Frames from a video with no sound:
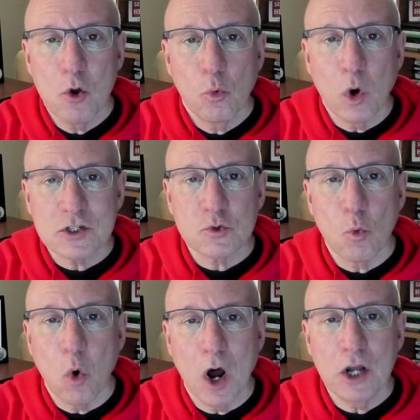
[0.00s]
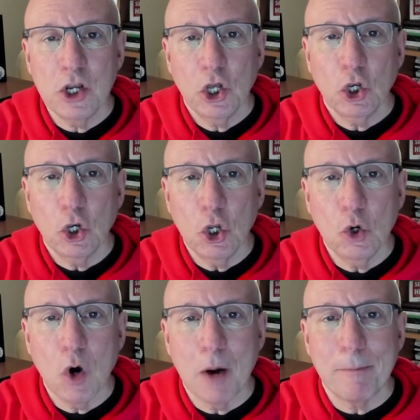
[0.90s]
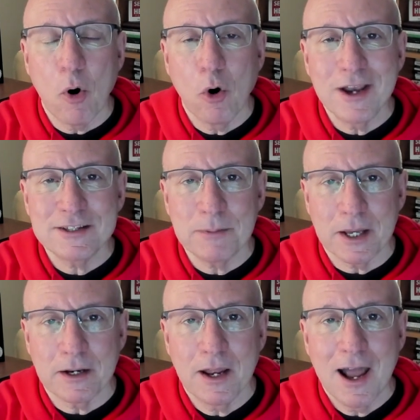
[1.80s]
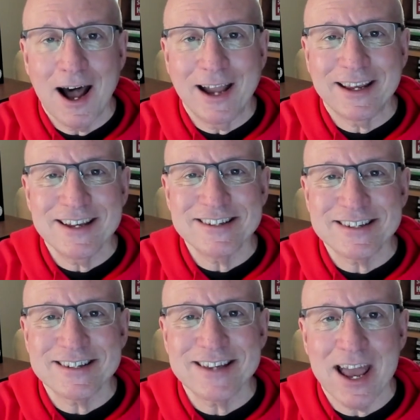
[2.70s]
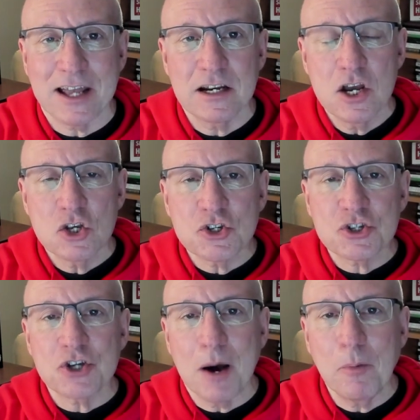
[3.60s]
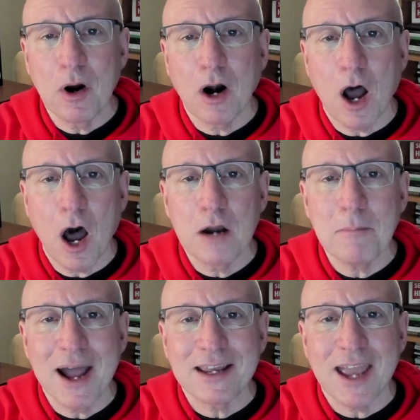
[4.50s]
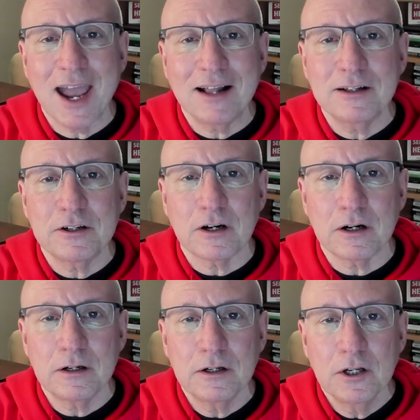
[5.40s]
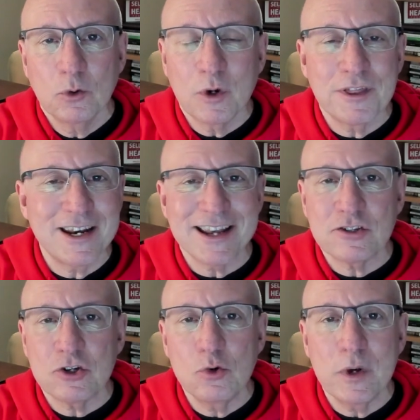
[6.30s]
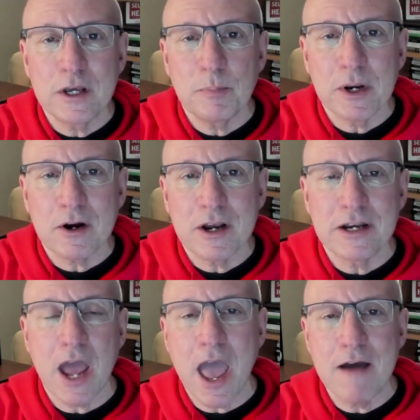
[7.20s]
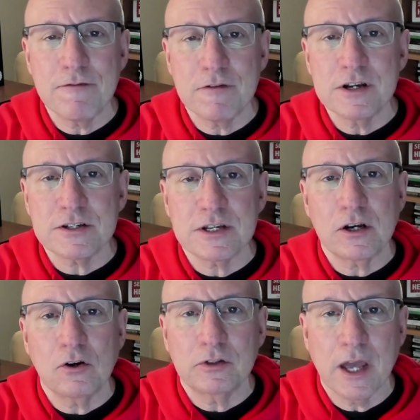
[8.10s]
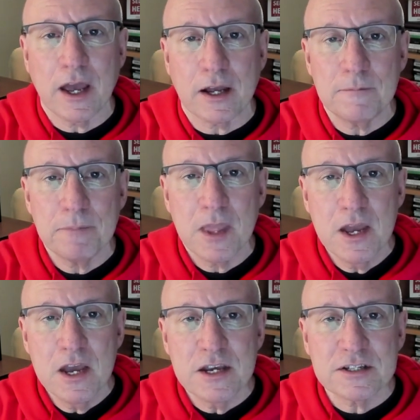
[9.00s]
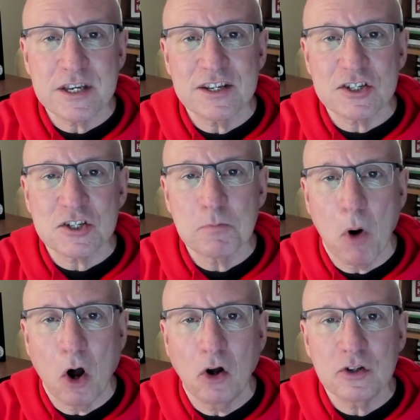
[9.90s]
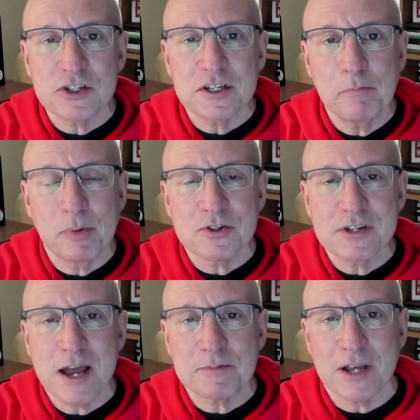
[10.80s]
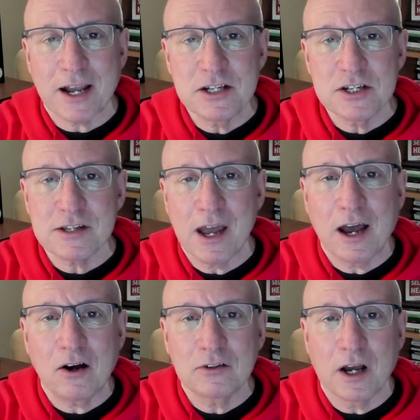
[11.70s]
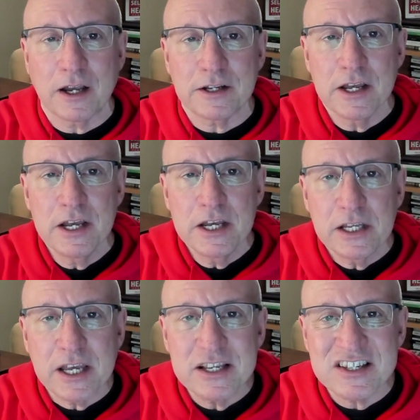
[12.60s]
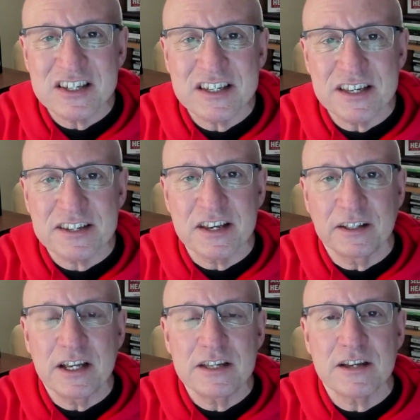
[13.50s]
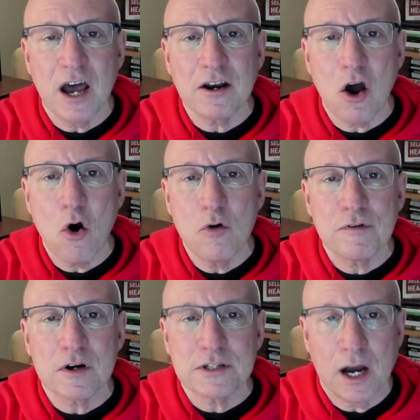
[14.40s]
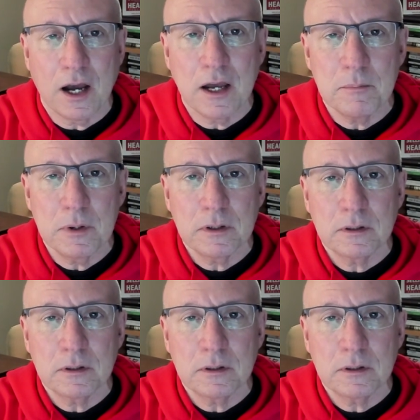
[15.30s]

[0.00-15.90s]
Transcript: What's one new appointment I can set somewhere on my calendar within a two week period every single day? You see, small, simple steps like I just outlined consistently done over time